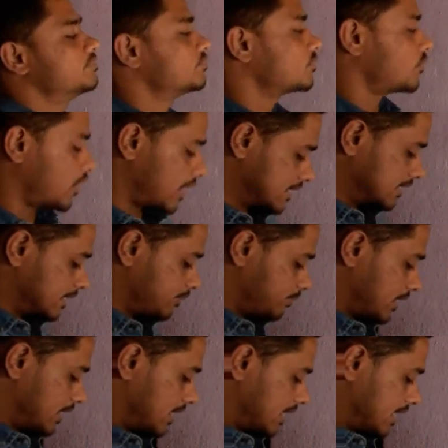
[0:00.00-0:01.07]
For
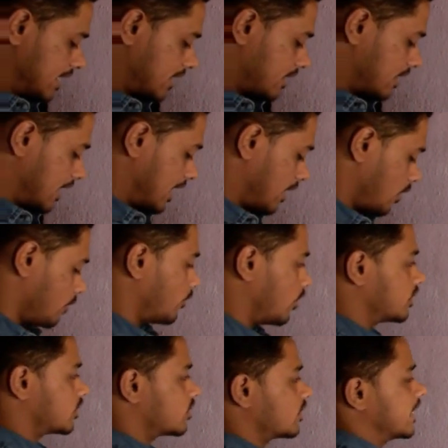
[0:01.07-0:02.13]
example, here I have a
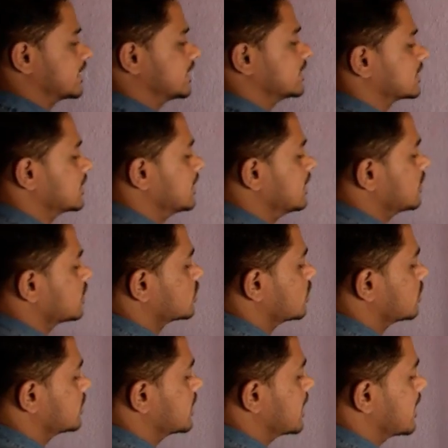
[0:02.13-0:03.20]
molecule like this. So
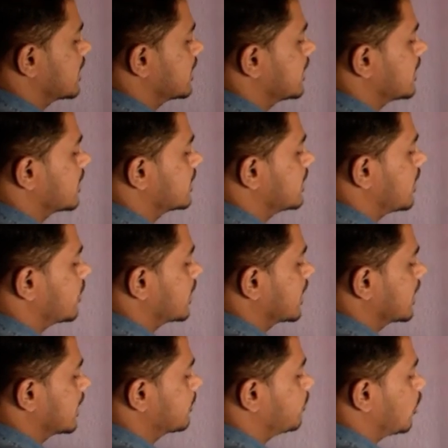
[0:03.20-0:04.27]
here they have
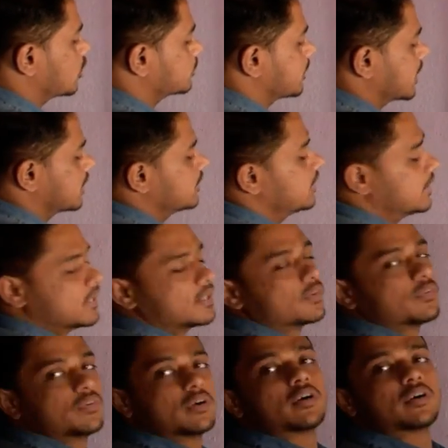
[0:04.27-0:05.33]
taken phosphor.
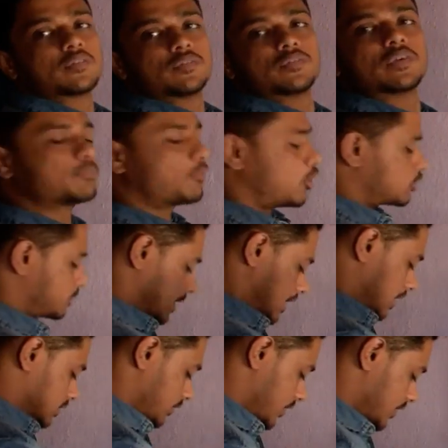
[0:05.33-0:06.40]
With phosphor
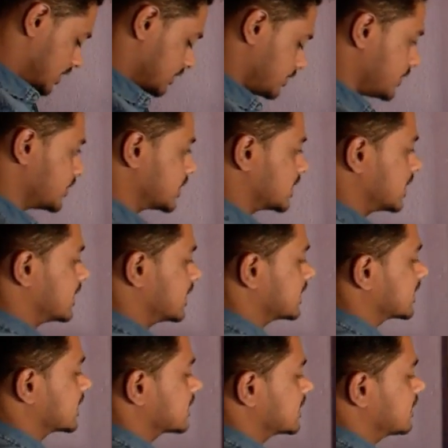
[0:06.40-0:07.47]
also we shall
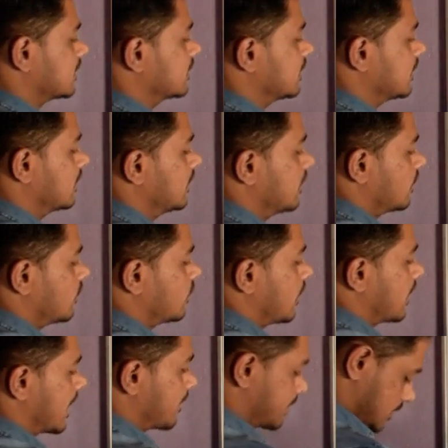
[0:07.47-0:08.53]
discuss
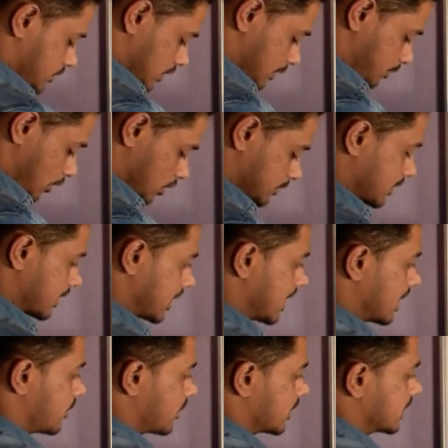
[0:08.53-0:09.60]
what happens with phosphor and
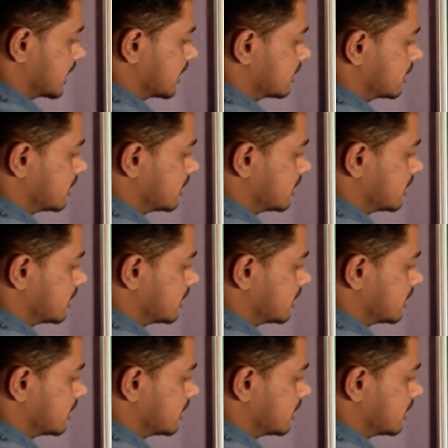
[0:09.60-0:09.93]
everything.